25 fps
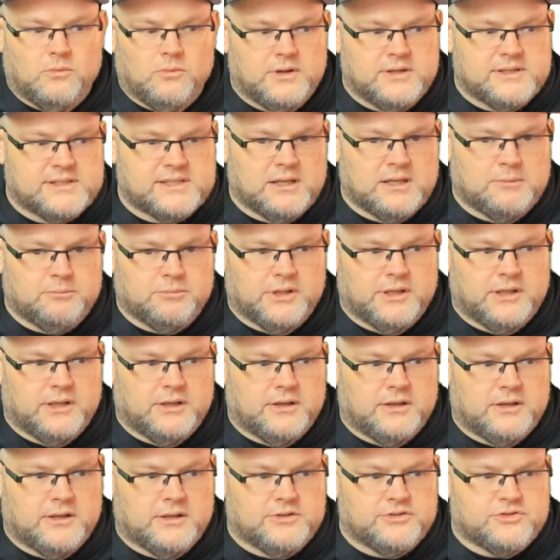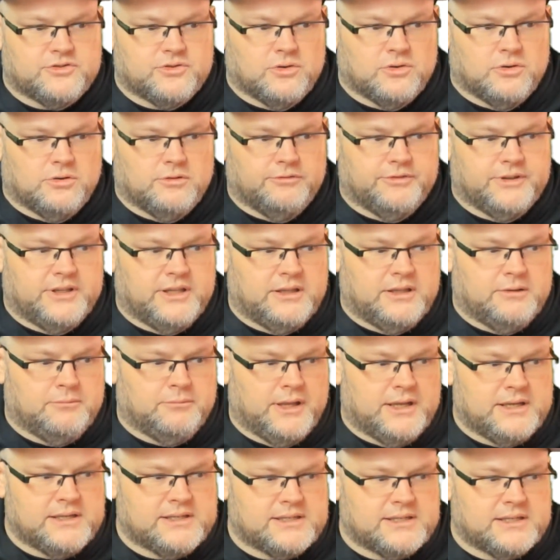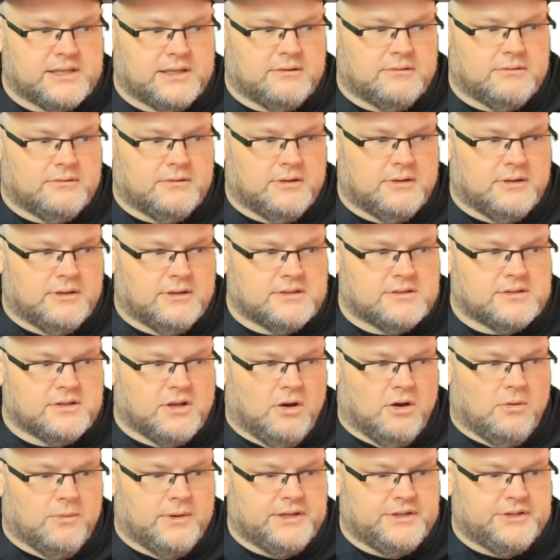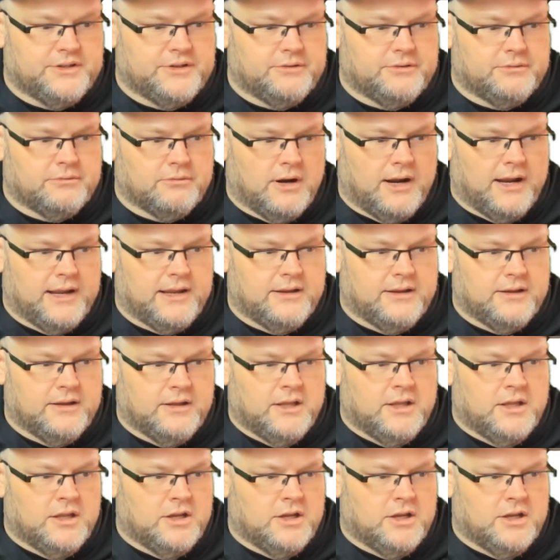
We simply control V and paste it. That's all we do, right?